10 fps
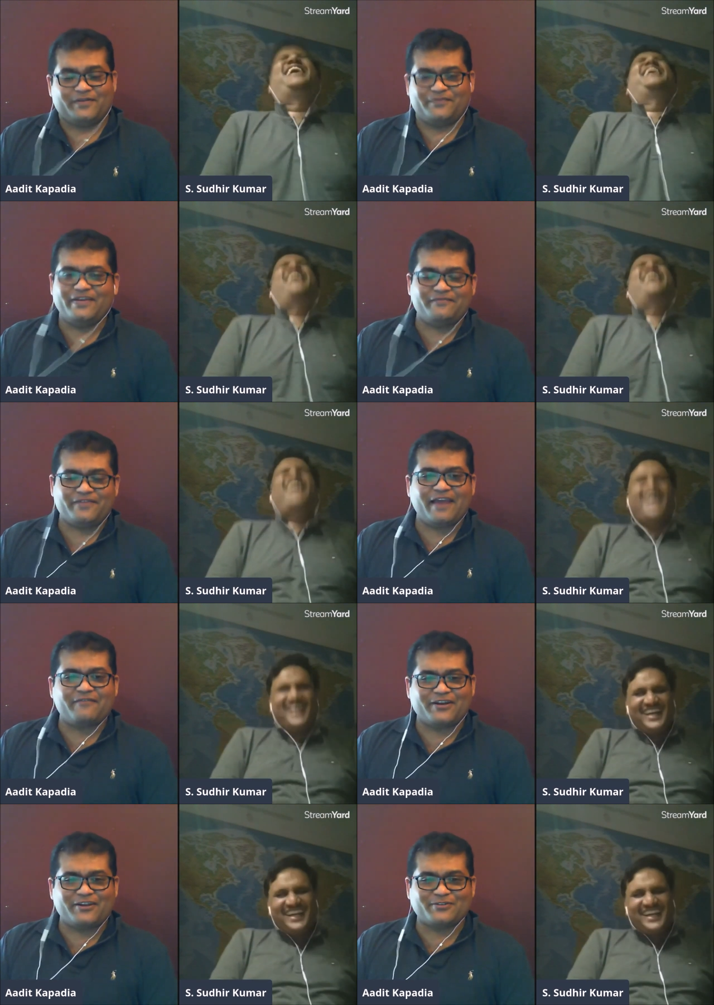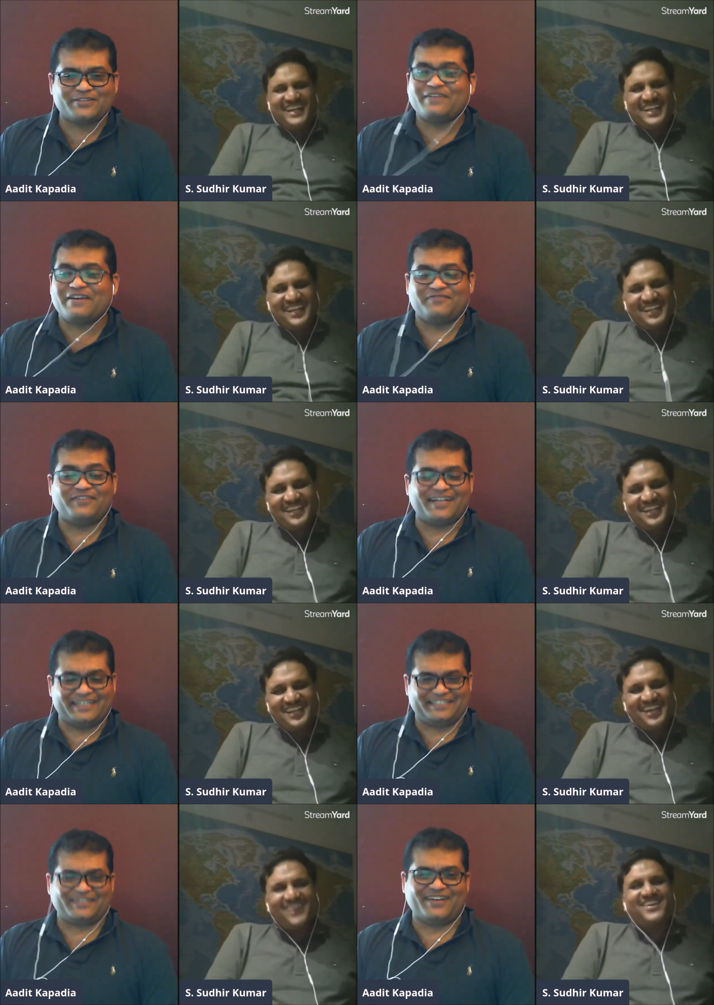Speaker 1: we, we we have reduced we have
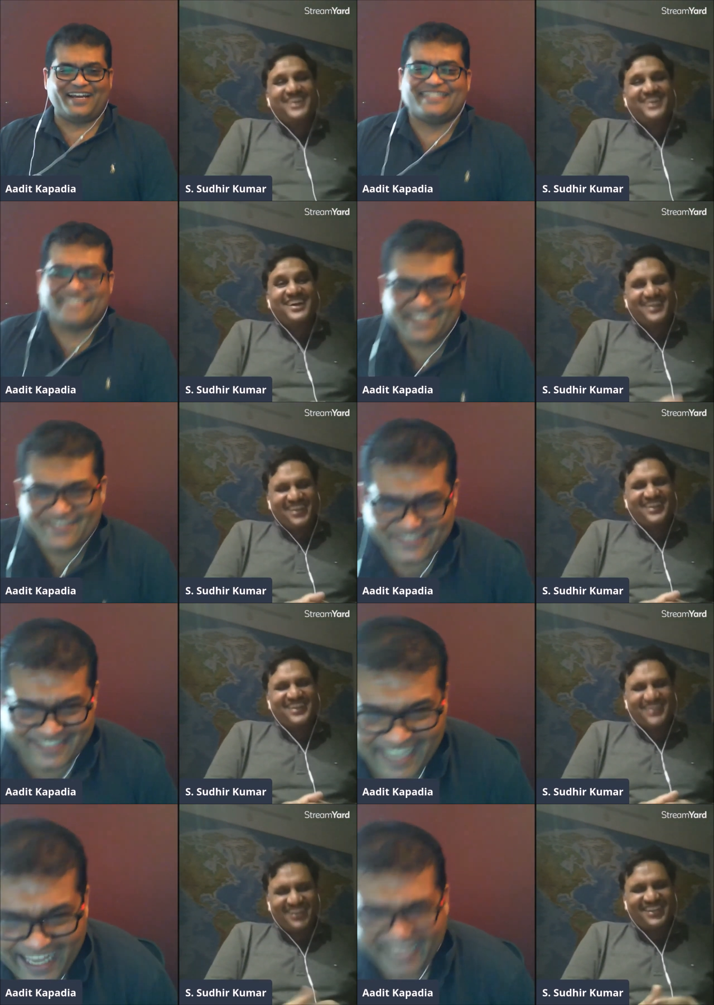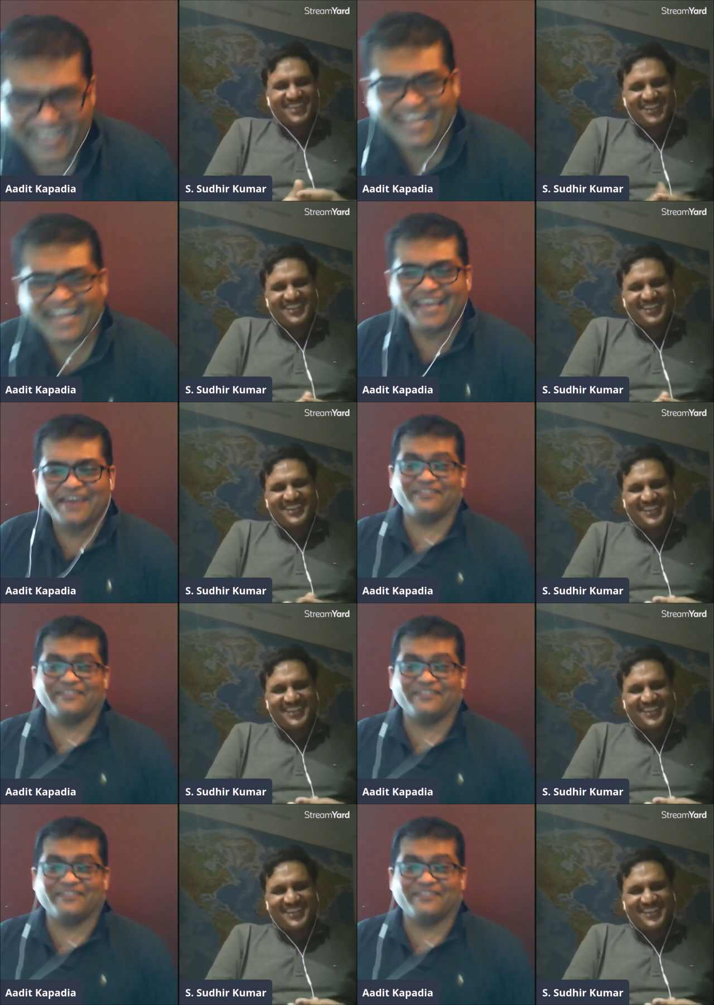worked okay. on ourselves.